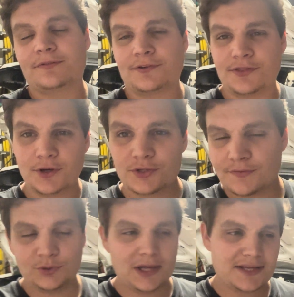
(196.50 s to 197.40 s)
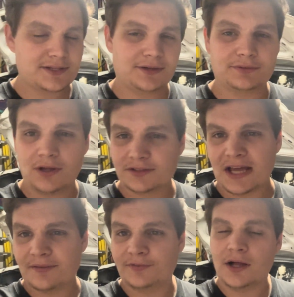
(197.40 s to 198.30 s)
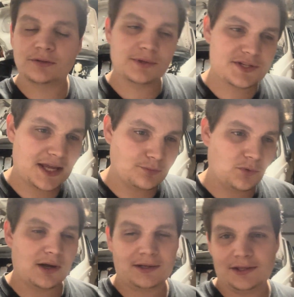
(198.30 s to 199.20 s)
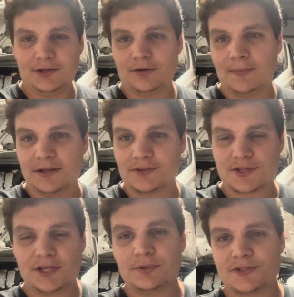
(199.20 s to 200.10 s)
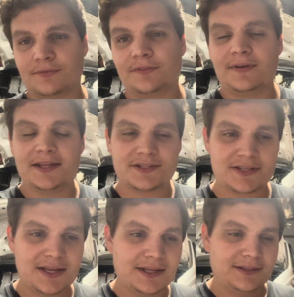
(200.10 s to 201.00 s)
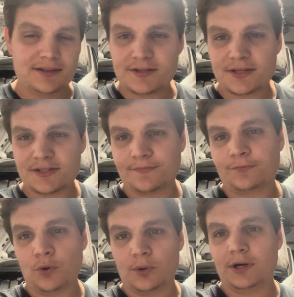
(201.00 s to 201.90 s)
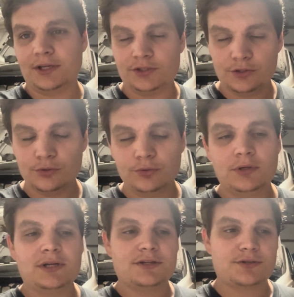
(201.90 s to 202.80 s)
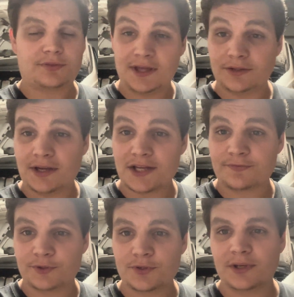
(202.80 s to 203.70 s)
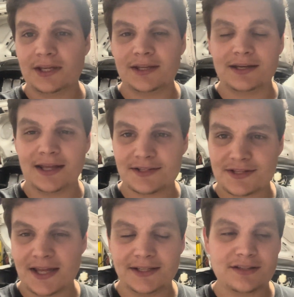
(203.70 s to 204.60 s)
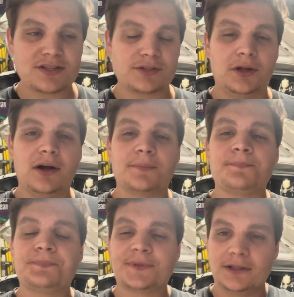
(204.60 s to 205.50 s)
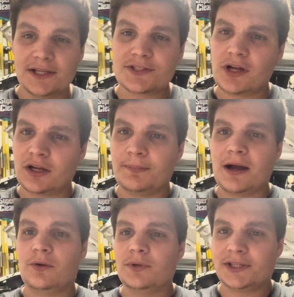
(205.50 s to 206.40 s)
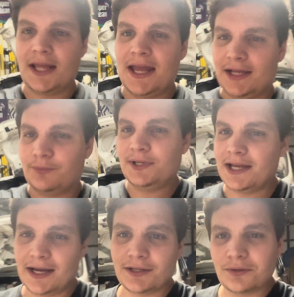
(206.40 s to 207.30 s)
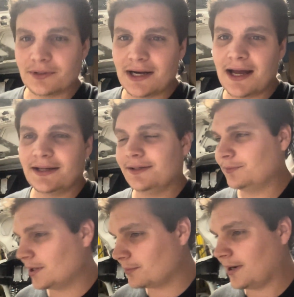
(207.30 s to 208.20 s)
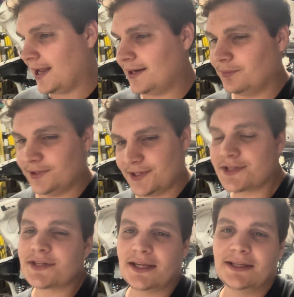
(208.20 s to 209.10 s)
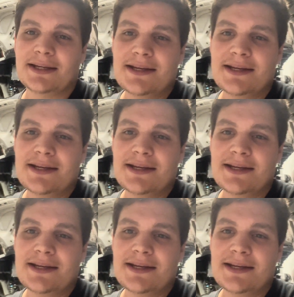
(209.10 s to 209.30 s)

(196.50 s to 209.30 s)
For those of you guys that are longtime followers and want to hear about the sequence of events, this is for you. So thank you guys for tuning in and staying this long. Let's talk about what the heck we got going on and where we're headed with this thing.